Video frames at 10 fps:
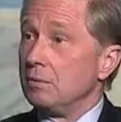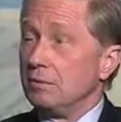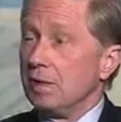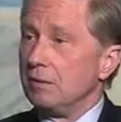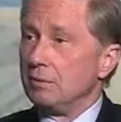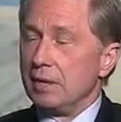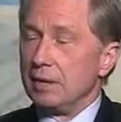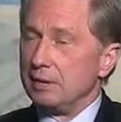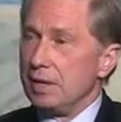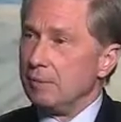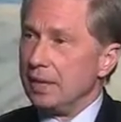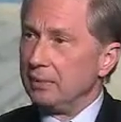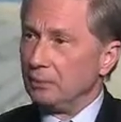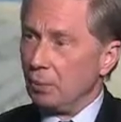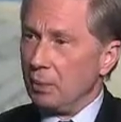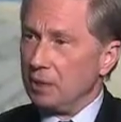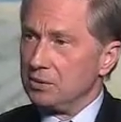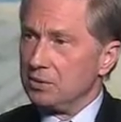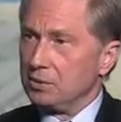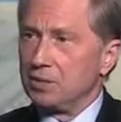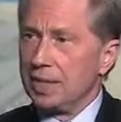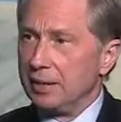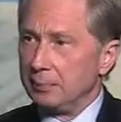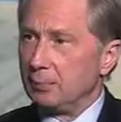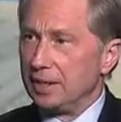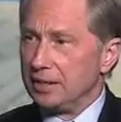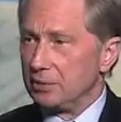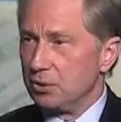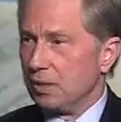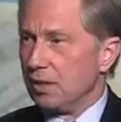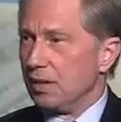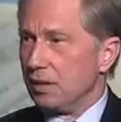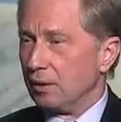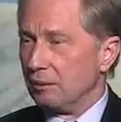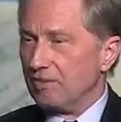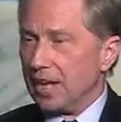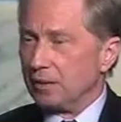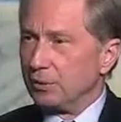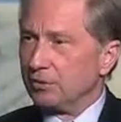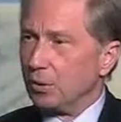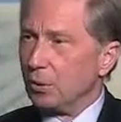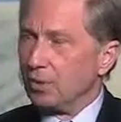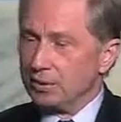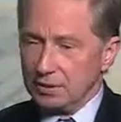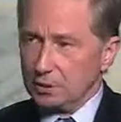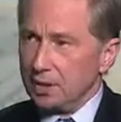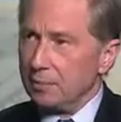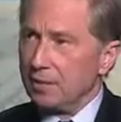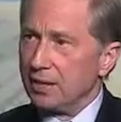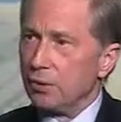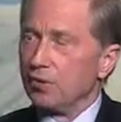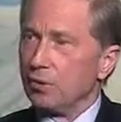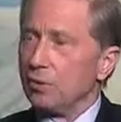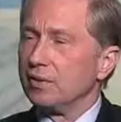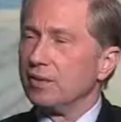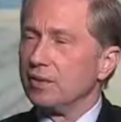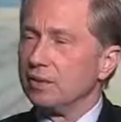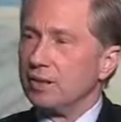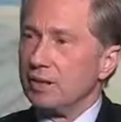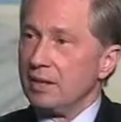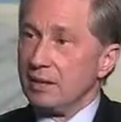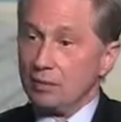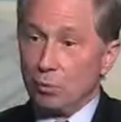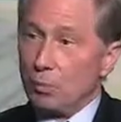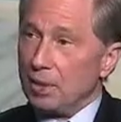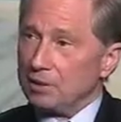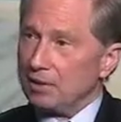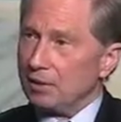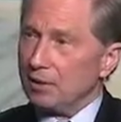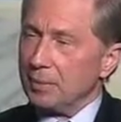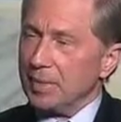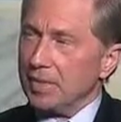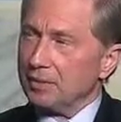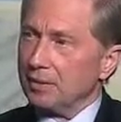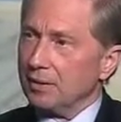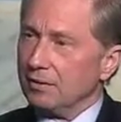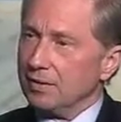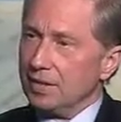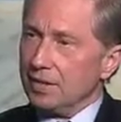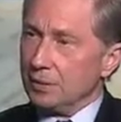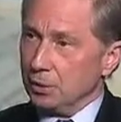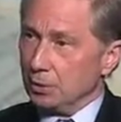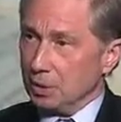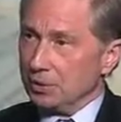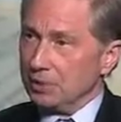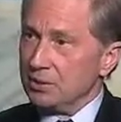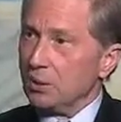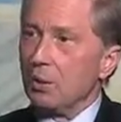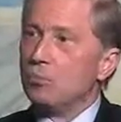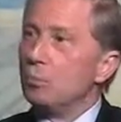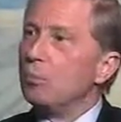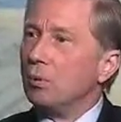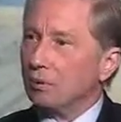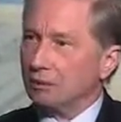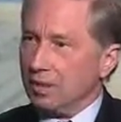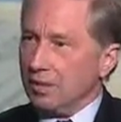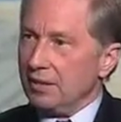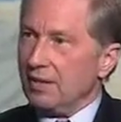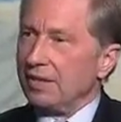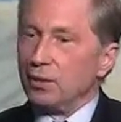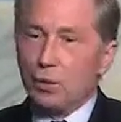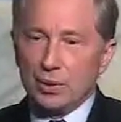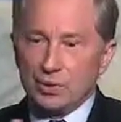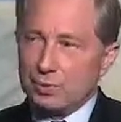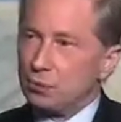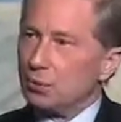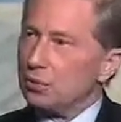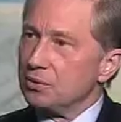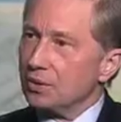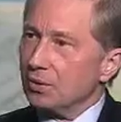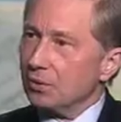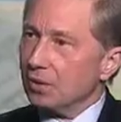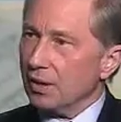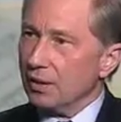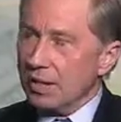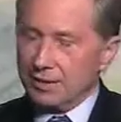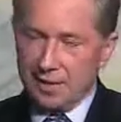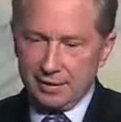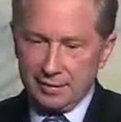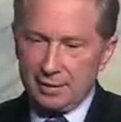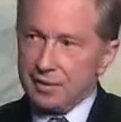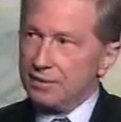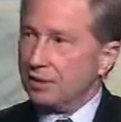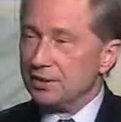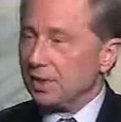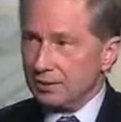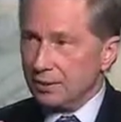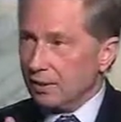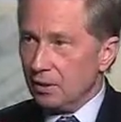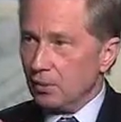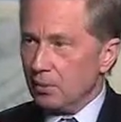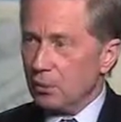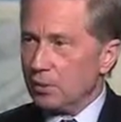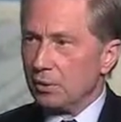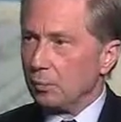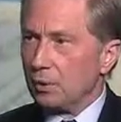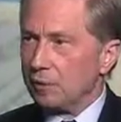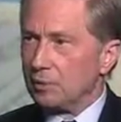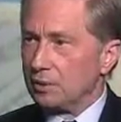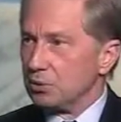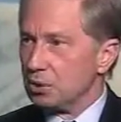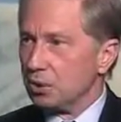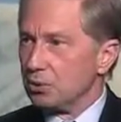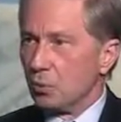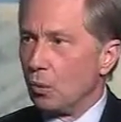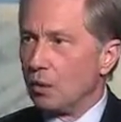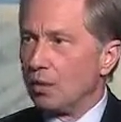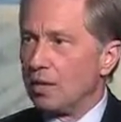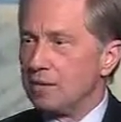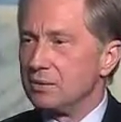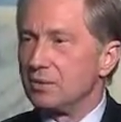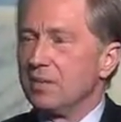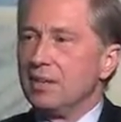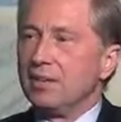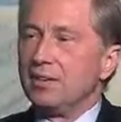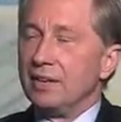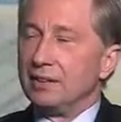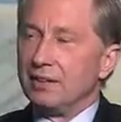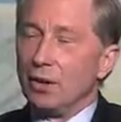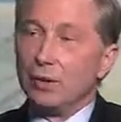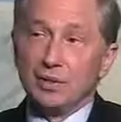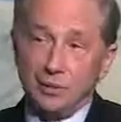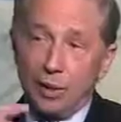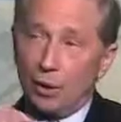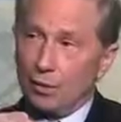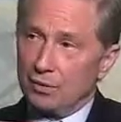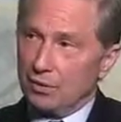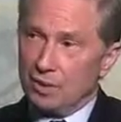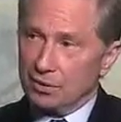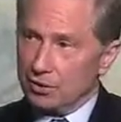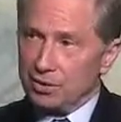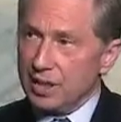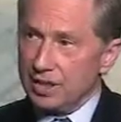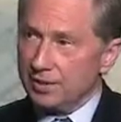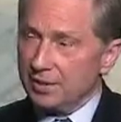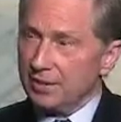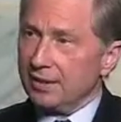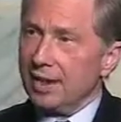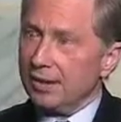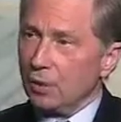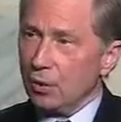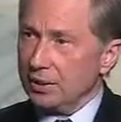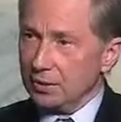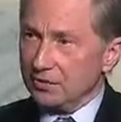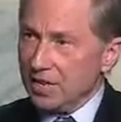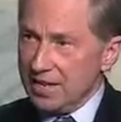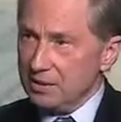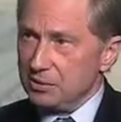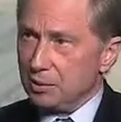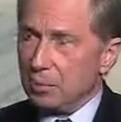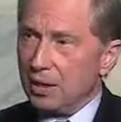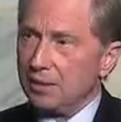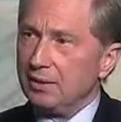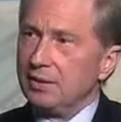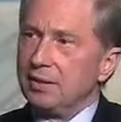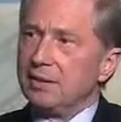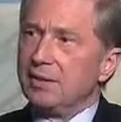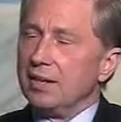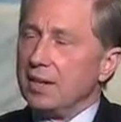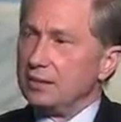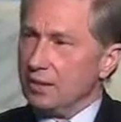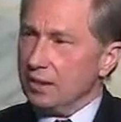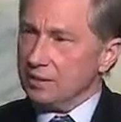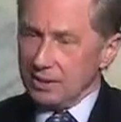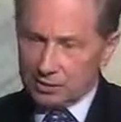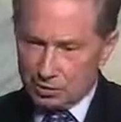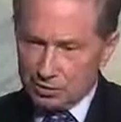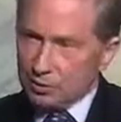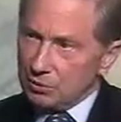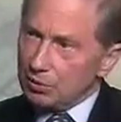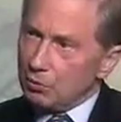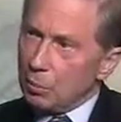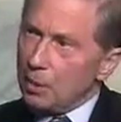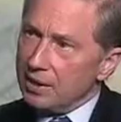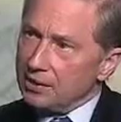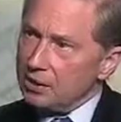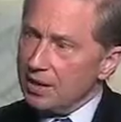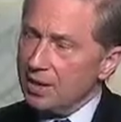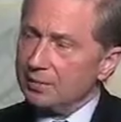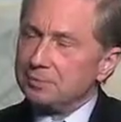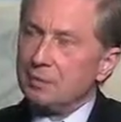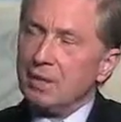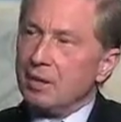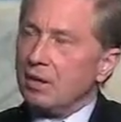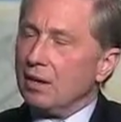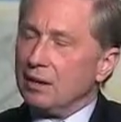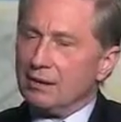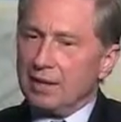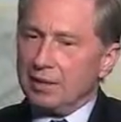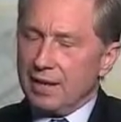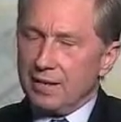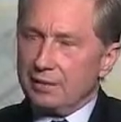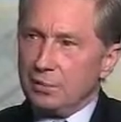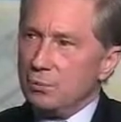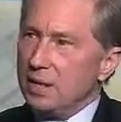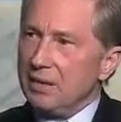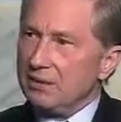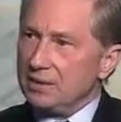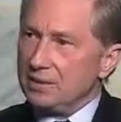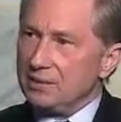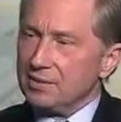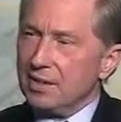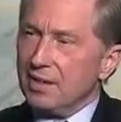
They made robots that stayed in place on a factory floor and did the same thing over and over again. The robots that are coming out of your companies are mobile. They can go into sewers and they can detect whether there are problems in sewers or water lines. They can go into the heart as a snake and go into veins in the body as a robotic snake. They can do many things